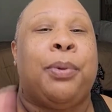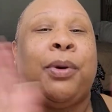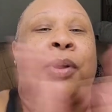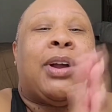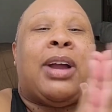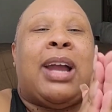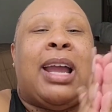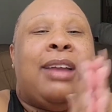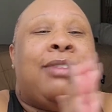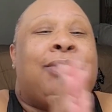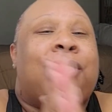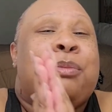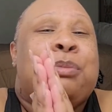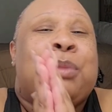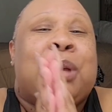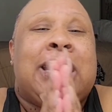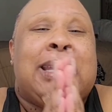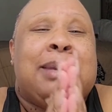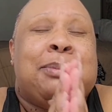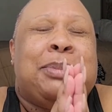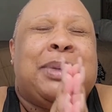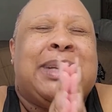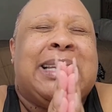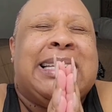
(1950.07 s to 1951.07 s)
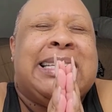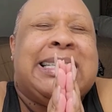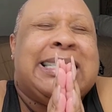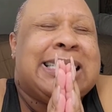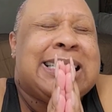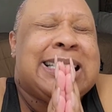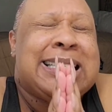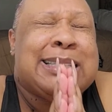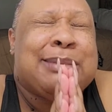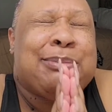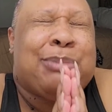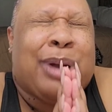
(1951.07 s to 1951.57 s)
Pray for me,
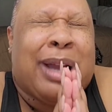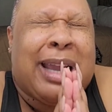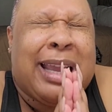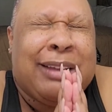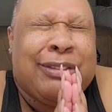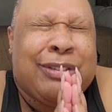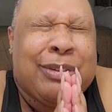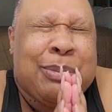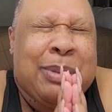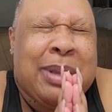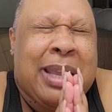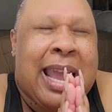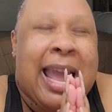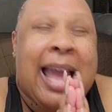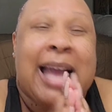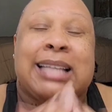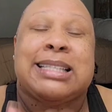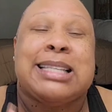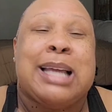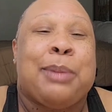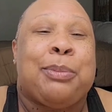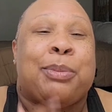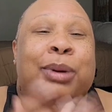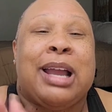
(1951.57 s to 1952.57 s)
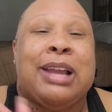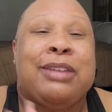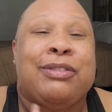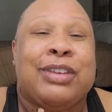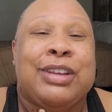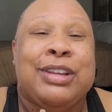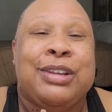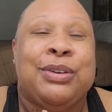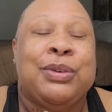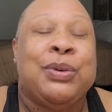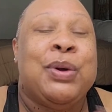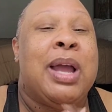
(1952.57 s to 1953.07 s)
please. Pray for me as I pray for
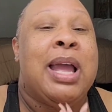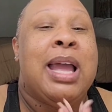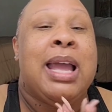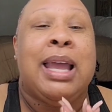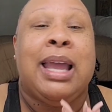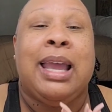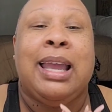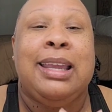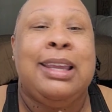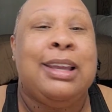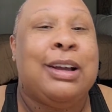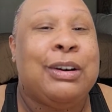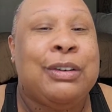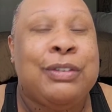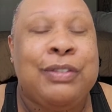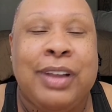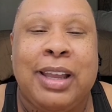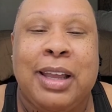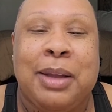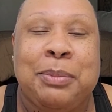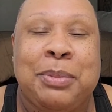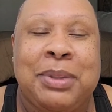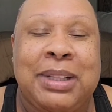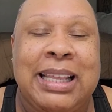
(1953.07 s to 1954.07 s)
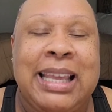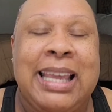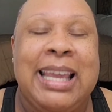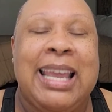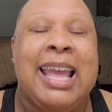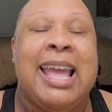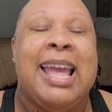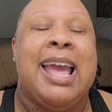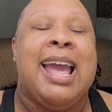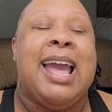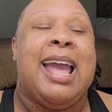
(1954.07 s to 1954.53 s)
you and your family.